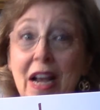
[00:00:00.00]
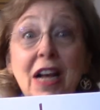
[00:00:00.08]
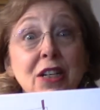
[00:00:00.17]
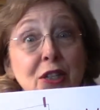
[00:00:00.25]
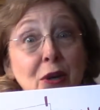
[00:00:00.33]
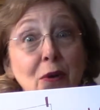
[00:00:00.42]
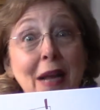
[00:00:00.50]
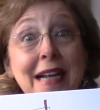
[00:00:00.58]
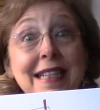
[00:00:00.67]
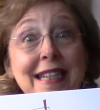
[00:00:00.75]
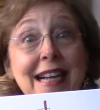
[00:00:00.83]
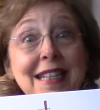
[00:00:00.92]
So let's
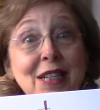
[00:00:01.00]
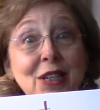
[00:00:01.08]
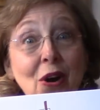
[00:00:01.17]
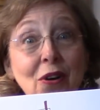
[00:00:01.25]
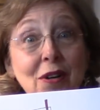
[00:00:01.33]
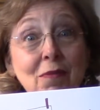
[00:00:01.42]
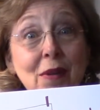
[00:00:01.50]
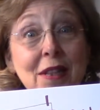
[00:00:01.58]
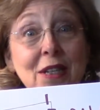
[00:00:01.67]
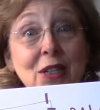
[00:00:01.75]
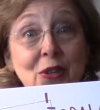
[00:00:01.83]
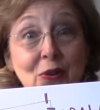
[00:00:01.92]
get started with the
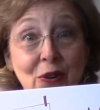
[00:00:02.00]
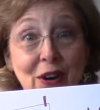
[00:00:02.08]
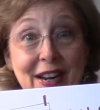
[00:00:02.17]
story.